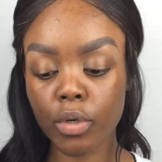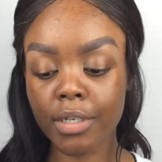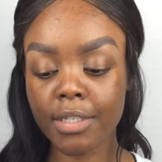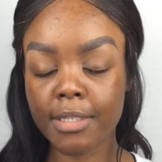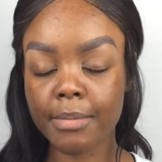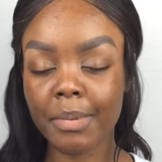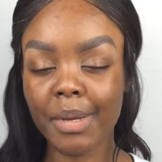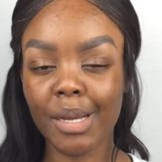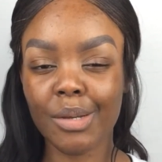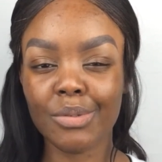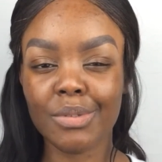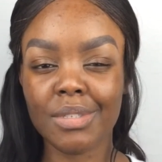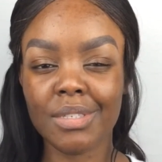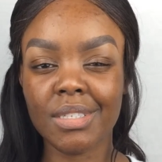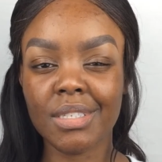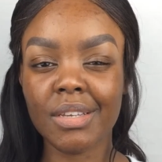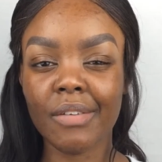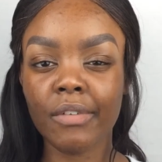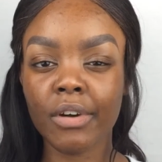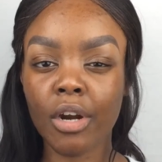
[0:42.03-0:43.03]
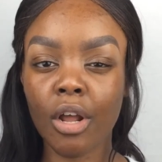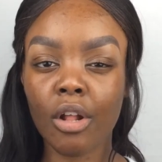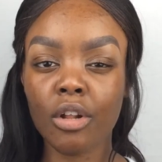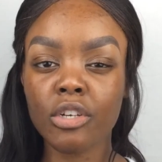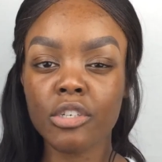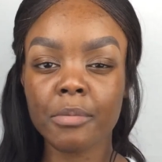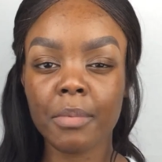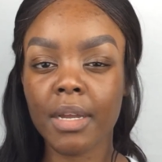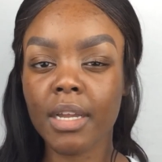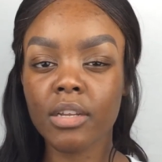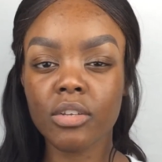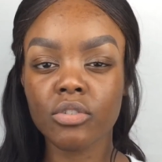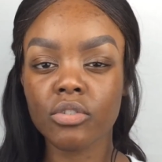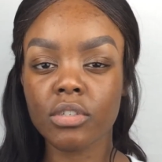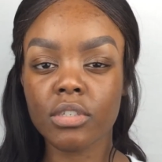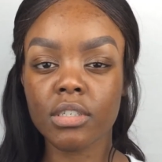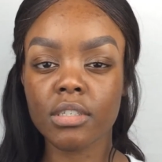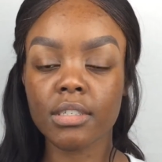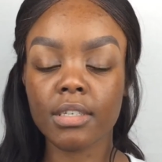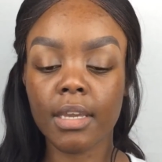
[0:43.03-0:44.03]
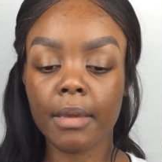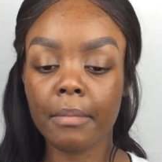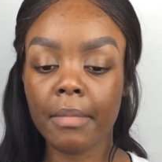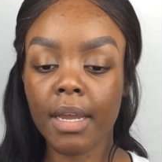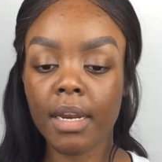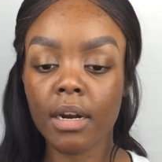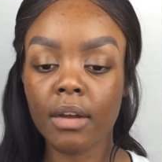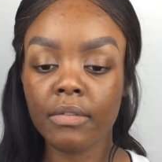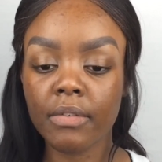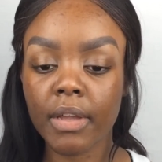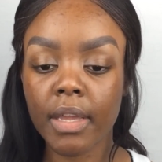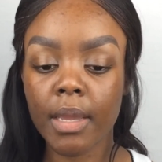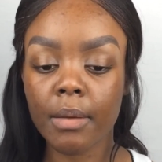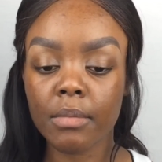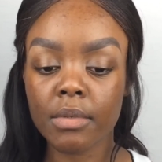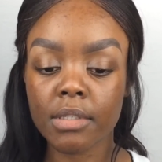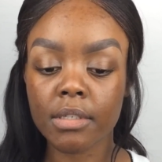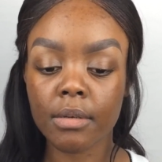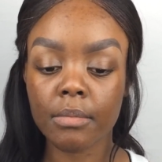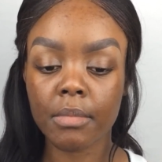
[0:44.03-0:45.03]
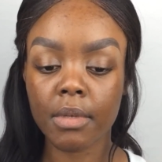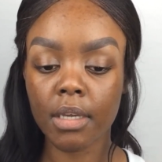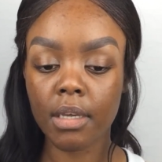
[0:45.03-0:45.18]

It's about $7, but I usually just get mine off of Amazon